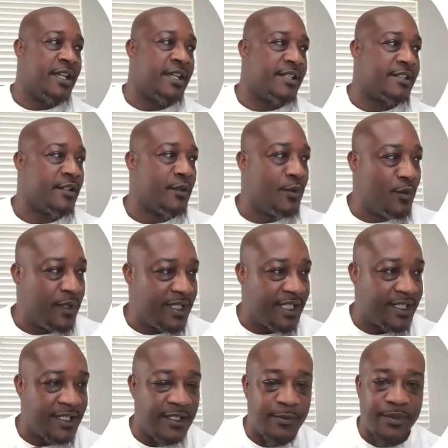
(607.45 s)
So with
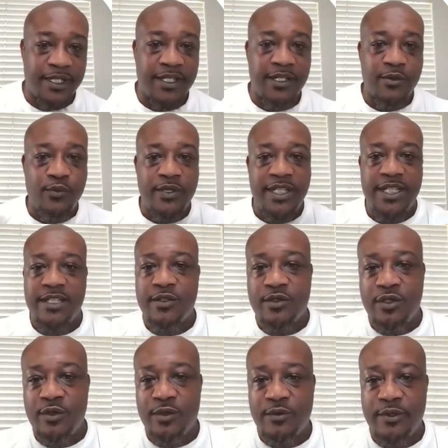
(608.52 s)
this number here, we need to
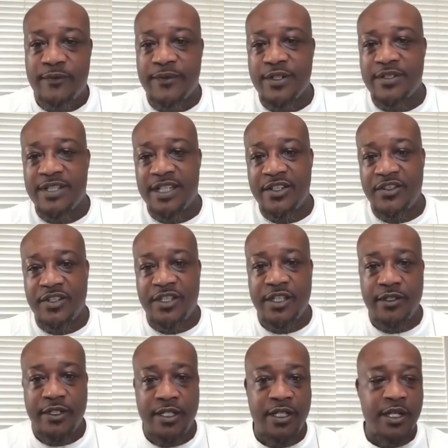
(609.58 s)
do the reverse
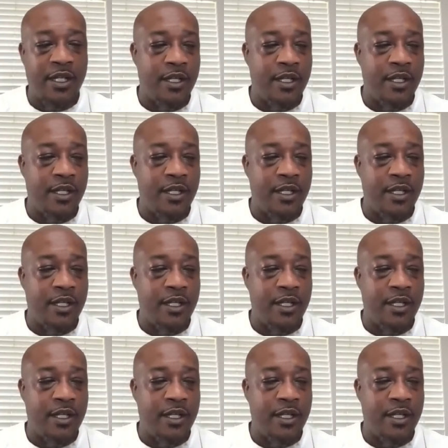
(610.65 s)
engineering,